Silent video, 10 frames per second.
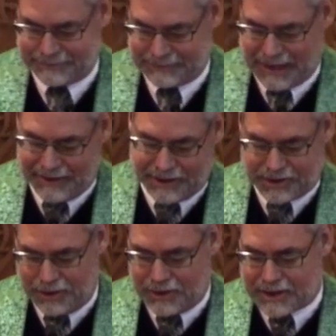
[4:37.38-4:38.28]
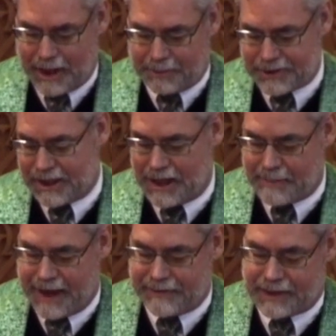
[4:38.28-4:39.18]
And these two disciples end up
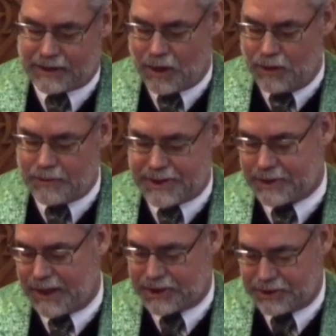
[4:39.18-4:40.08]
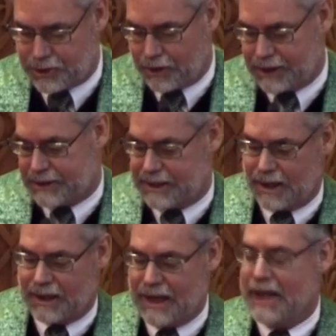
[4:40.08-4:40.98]
having their own resurrection story to
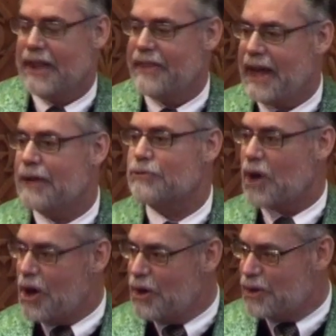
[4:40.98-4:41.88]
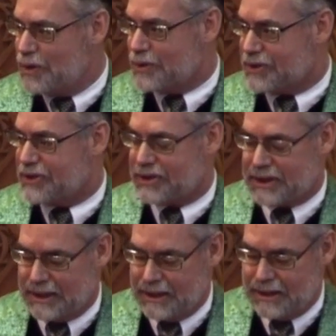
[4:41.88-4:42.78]
tell. They rose
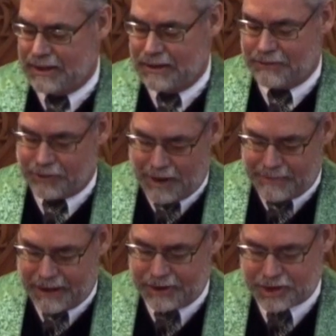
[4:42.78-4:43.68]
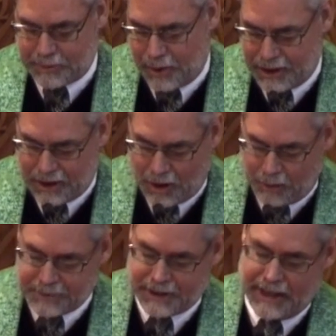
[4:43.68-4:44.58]
from their disappointed
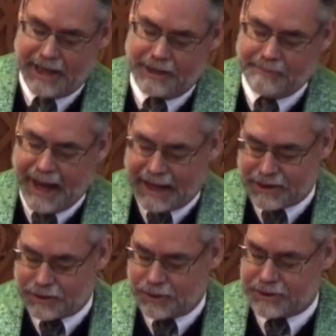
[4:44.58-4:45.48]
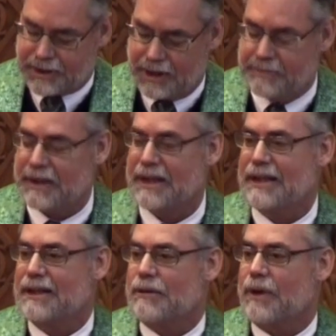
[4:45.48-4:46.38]
hopes and headed back to Jerusalem,
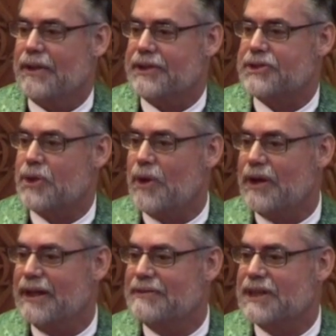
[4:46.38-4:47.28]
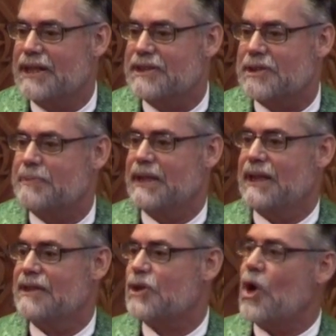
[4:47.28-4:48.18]
where the story of Jesus
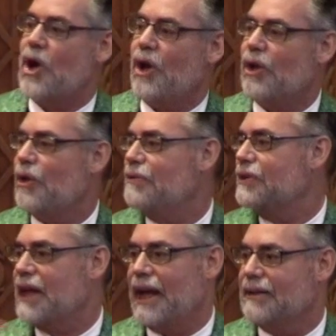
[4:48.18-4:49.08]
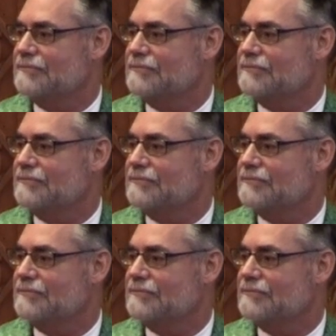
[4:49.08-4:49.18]
begins all over again.